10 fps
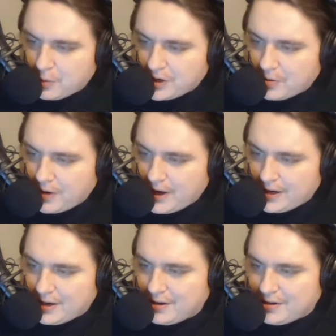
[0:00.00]
would
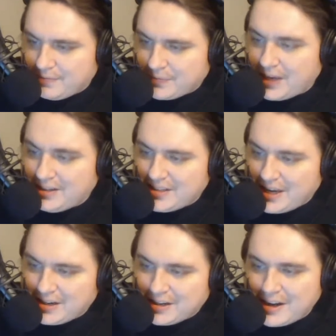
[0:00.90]
create a
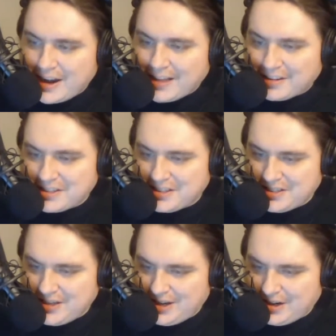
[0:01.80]
data analysis
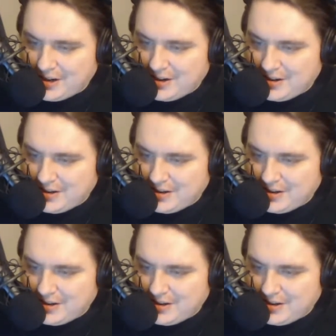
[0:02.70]
center